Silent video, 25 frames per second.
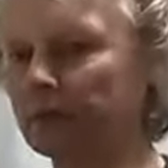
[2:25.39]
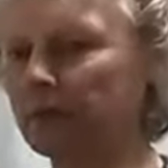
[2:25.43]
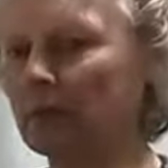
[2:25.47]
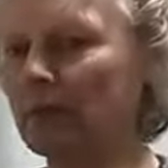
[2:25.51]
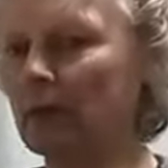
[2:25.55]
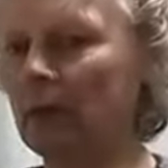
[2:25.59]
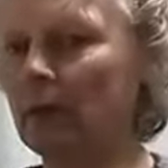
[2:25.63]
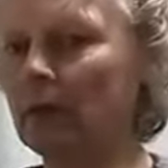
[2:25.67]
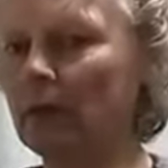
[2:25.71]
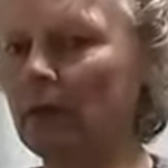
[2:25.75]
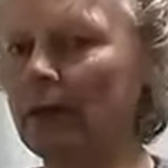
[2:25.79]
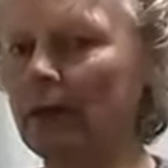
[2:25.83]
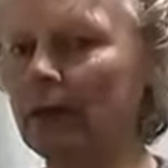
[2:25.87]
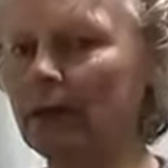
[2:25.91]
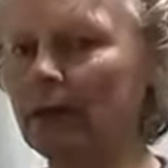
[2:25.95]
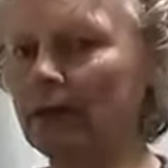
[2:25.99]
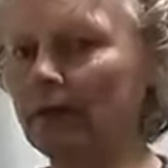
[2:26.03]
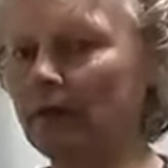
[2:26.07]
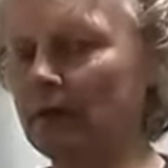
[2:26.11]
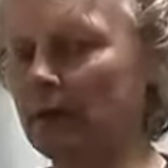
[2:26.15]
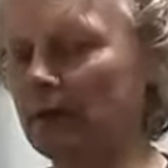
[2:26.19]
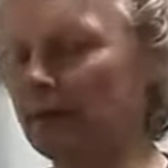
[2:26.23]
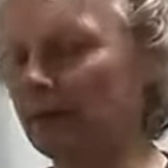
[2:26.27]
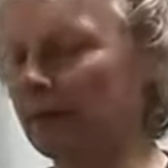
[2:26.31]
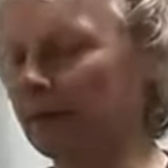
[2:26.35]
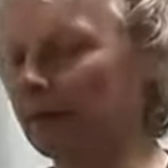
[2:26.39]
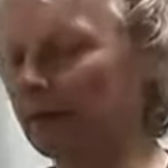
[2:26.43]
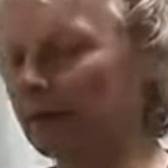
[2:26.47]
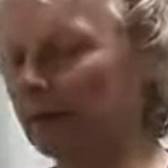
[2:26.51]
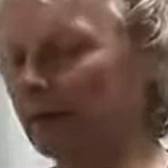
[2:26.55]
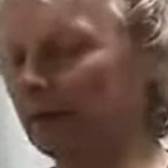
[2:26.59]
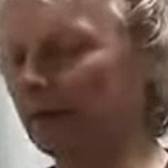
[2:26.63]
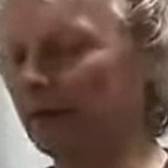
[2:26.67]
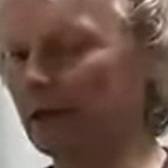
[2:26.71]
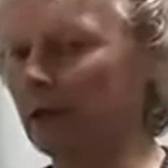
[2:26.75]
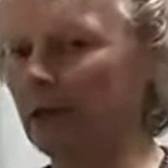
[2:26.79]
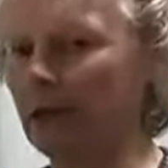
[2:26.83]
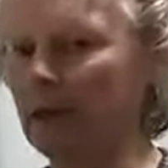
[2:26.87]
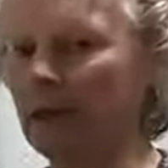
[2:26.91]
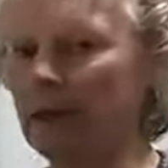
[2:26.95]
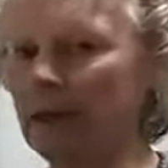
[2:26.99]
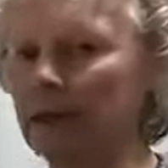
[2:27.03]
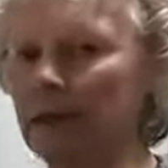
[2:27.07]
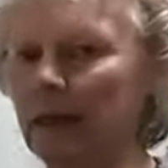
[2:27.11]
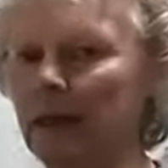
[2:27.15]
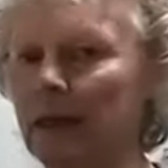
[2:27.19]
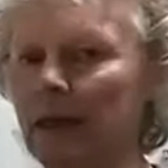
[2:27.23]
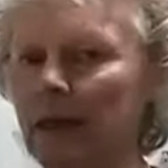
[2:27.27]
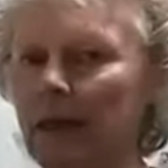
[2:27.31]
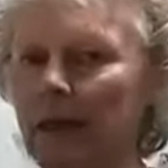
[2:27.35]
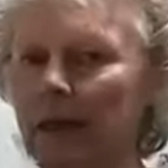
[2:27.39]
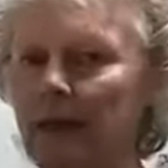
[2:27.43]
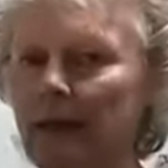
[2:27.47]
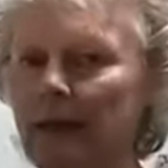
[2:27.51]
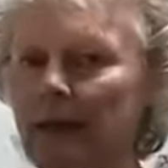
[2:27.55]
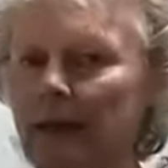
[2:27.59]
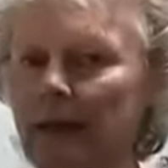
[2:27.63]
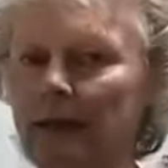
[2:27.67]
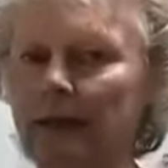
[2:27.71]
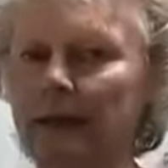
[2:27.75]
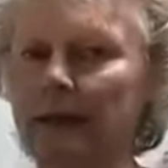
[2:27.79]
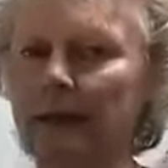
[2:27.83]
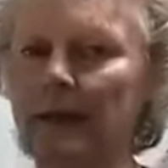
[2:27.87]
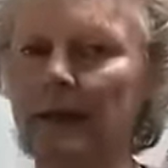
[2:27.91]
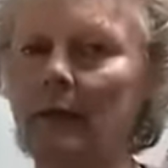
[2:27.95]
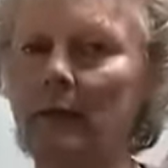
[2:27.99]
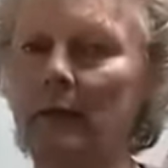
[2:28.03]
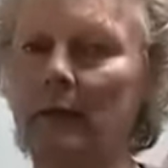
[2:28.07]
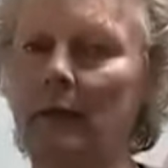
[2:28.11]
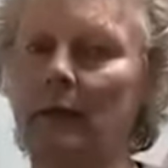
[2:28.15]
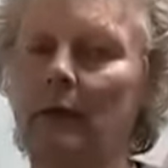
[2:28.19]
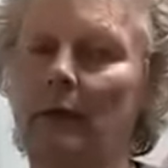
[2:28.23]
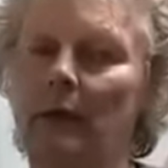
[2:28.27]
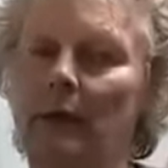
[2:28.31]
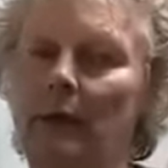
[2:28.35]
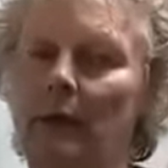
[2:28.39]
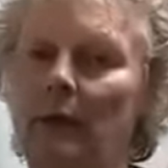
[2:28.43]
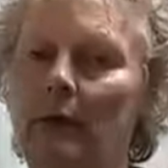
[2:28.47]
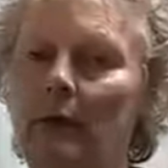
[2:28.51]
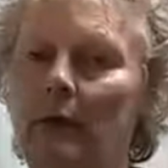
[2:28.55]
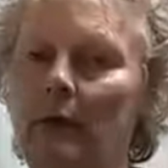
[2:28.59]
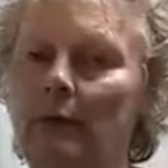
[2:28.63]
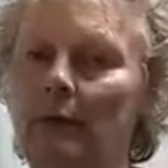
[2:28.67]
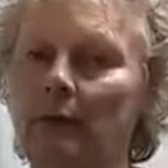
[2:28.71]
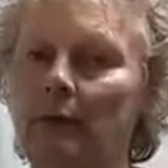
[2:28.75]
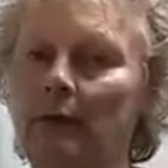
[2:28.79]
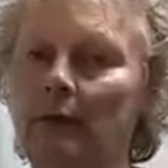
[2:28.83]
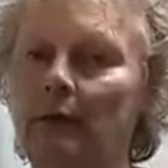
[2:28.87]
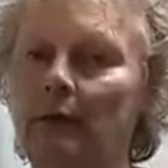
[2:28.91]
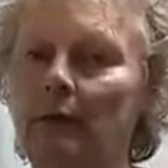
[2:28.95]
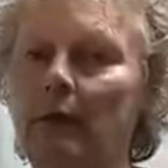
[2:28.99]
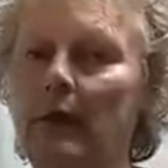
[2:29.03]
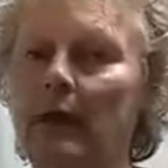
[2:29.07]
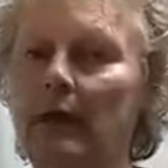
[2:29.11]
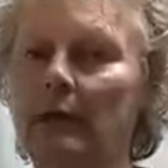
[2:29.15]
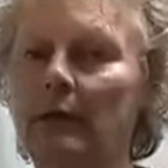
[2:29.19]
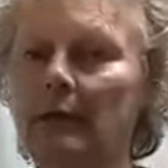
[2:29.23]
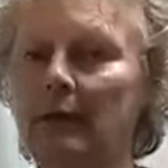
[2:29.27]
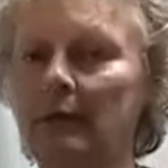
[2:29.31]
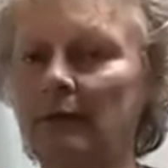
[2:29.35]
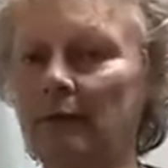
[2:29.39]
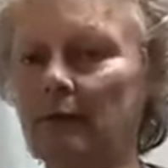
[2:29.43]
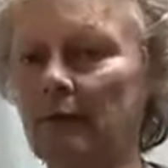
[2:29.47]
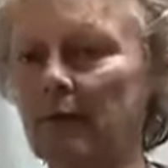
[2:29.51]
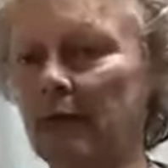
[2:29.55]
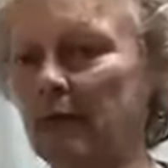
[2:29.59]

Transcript: You get different makes of these. As I said, whether they're curved or flat doesn't really